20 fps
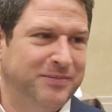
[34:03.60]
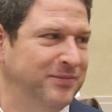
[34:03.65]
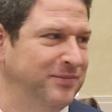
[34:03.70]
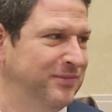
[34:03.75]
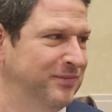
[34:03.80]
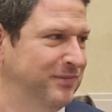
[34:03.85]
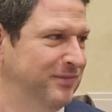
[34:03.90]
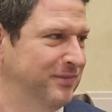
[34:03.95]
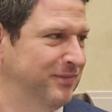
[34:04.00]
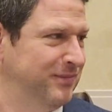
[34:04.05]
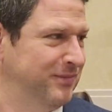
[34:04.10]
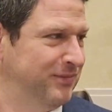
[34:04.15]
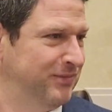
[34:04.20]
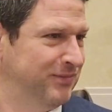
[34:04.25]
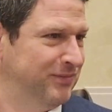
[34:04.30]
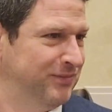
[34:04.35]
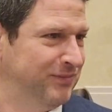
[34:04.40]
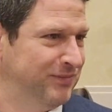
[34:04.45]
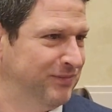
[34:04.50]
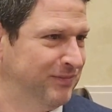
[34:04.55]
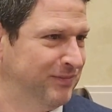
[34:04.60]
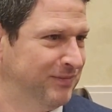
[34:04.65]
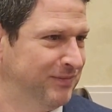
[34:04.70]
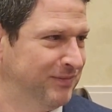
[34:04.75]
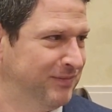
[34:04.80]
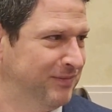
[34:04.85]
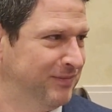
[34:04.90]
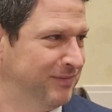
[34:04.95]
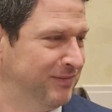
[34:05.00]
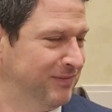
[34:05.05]

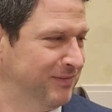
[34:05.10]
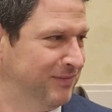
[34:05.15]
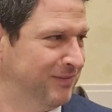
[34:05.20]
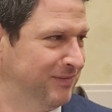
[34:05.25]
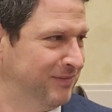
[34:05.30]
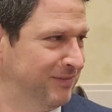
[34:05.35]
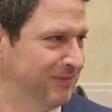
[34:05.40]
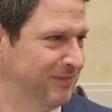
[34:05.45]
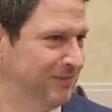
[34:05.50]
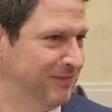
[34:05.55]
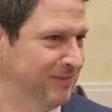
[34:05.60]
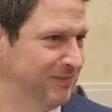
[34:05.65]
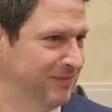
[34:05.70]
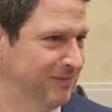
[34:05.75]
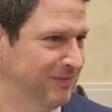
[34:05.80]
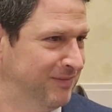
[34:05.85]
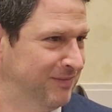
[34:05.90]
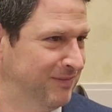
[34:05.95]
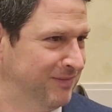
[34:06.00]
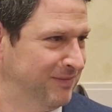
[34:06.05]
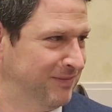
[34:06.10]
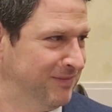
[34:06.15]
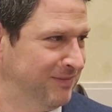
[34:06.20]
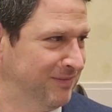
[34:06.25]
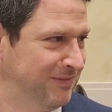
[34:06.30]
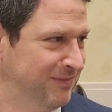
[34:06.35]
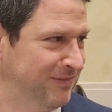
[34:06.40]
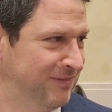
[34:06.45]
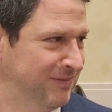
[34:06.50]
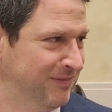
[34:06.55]

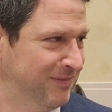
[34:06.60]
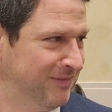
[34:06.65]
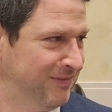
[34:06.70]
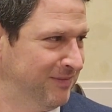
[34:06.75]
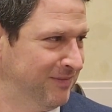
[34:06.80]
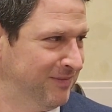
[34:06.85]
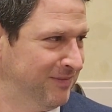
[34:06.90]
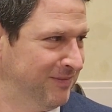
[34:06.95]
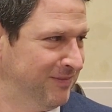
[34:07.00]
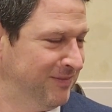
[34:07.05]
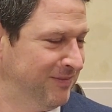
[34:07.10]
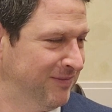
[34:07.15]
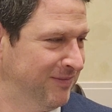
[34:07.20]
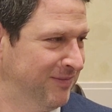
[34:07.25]
Nothing is said.